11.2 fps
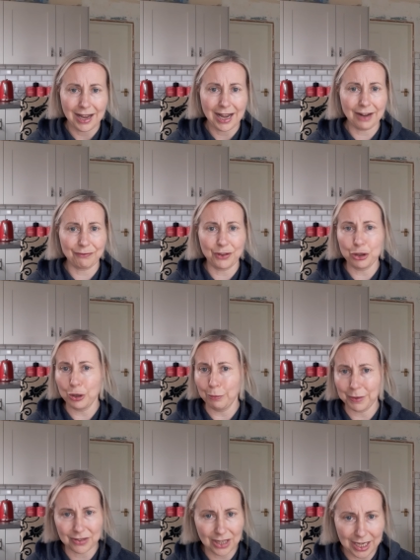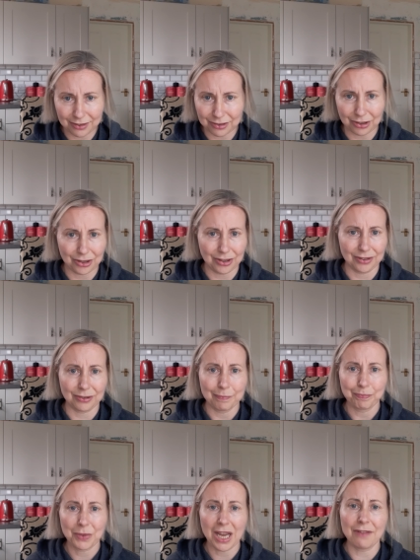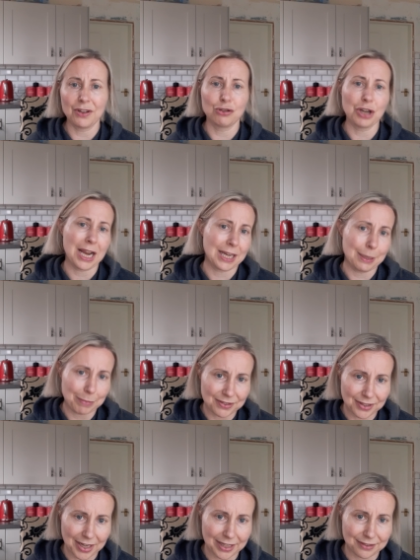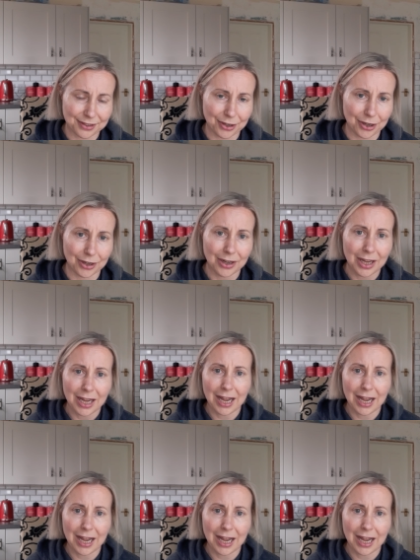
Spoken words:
Have the new potatoes, have a jacket potato,